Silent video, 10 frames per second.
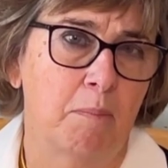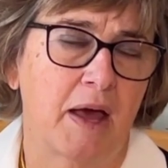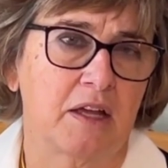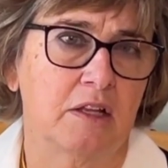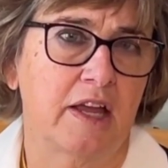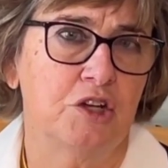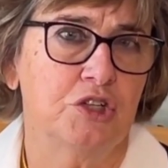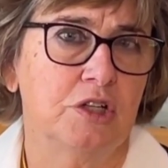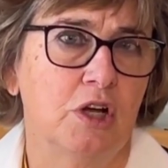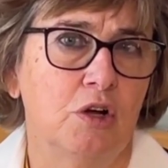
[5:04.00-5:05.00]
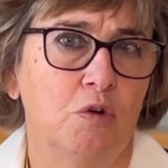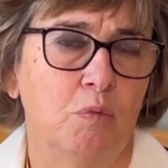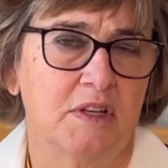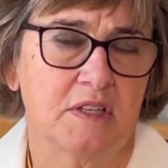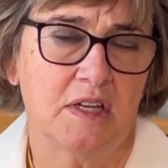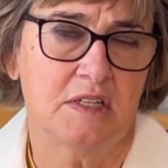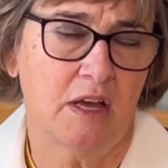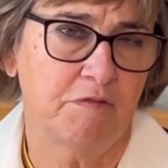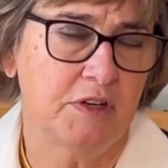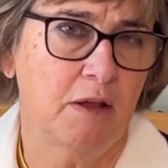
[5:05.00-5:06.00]
Michelangelo was a
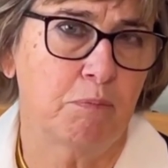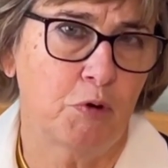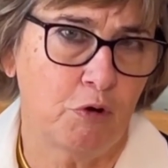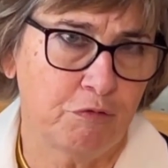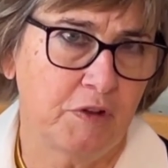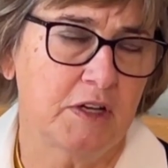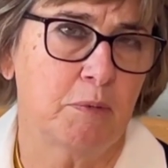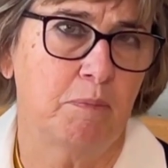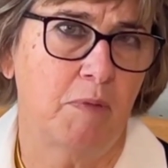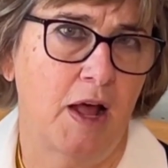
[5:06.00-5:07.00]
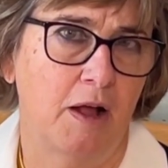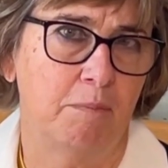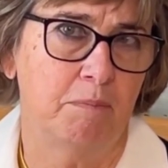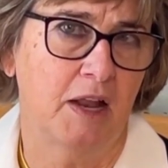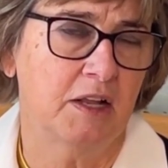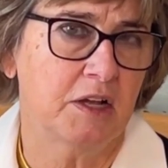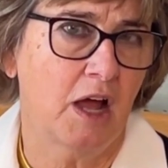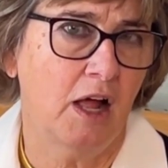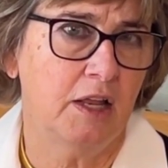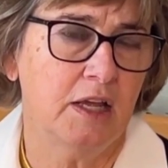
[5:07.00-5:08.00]
definite perfect
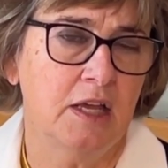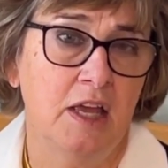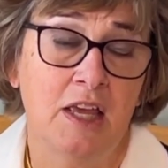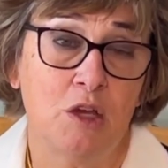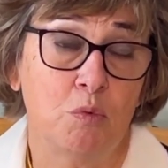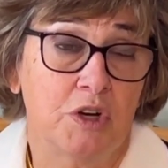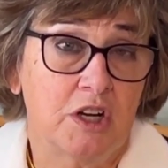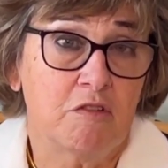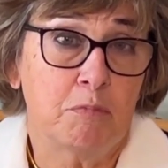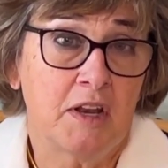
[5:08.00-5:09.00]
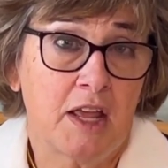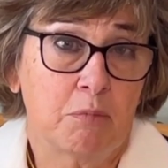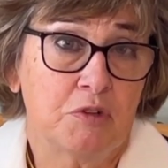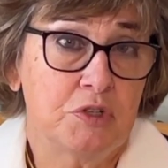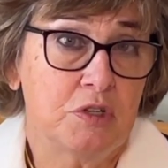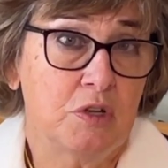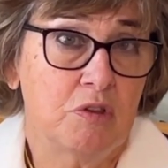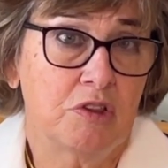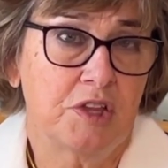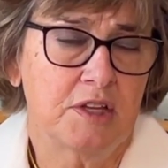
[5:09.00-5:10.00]
melancholy. He wouldn't have been able to do
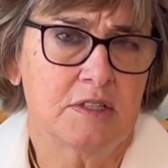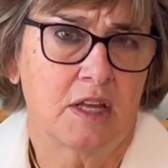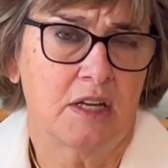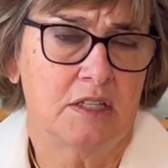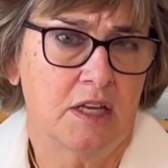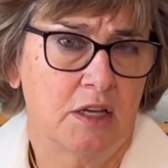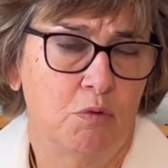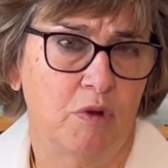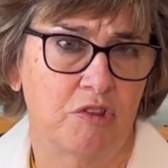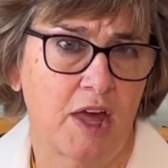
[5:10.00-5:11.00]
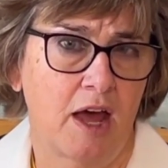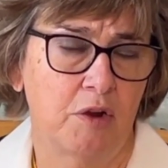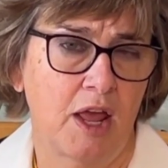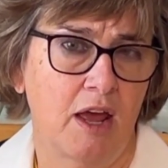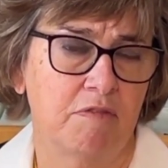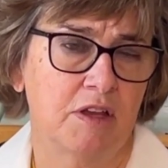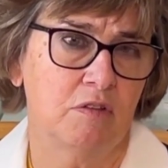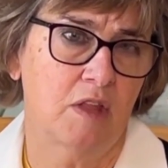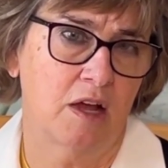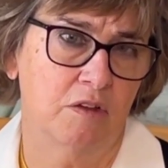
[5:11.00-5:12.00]
the things that he did without
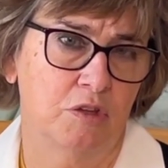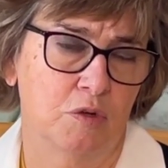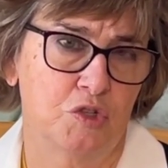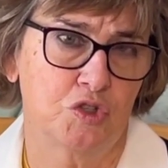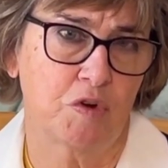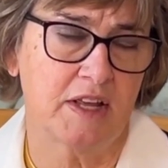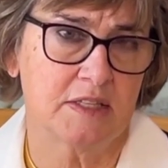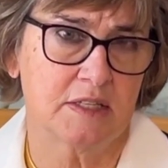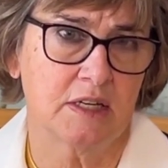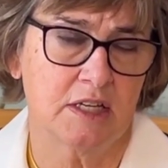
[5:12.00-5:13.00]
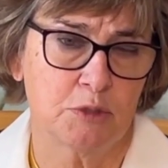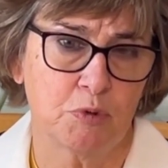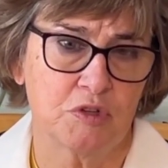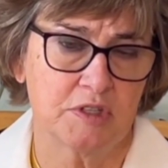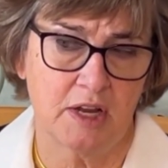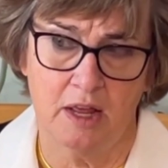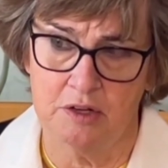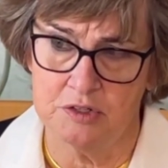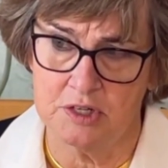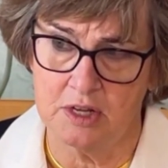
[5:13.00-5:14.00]
having those traits in his
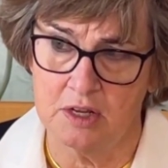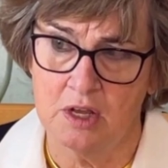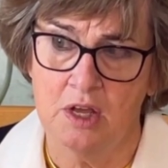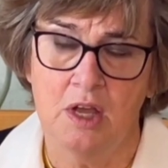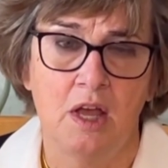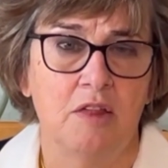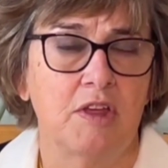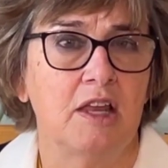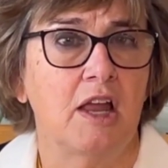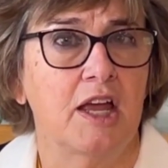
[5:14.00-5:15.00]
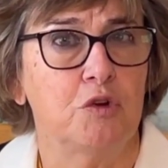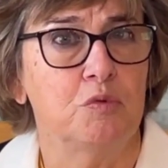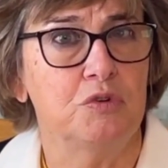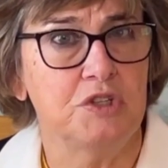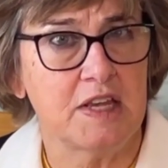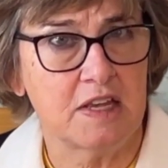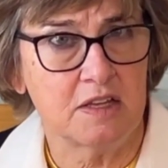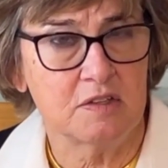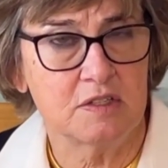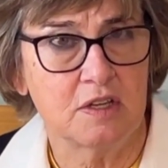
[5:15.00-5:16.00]
personality. They like
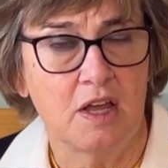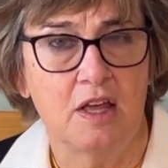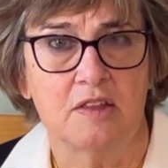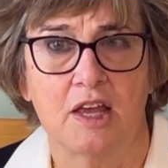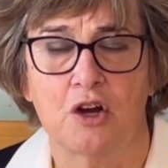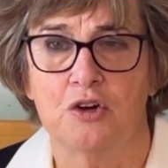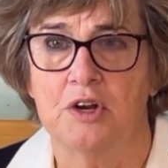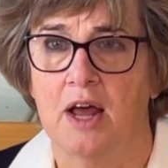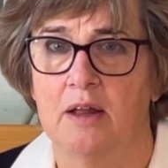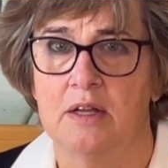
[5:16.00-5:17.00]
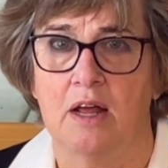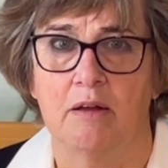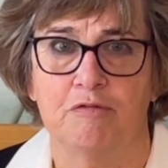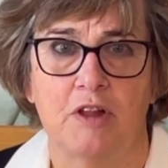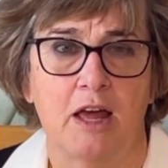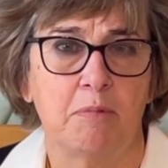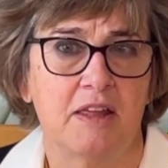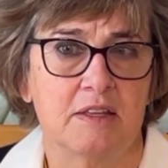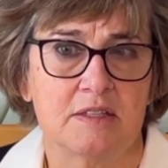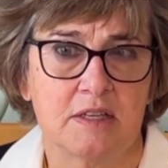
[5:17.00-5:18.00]
routines. They are not fly by
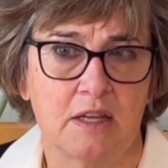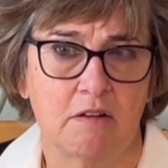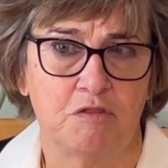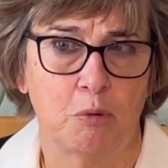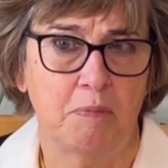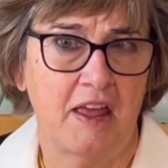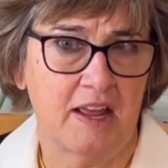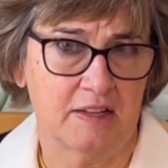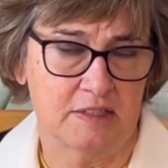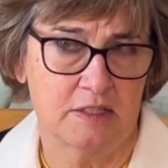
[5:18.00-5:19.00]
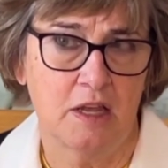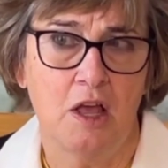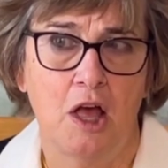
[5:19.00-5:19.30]
the seat of your pants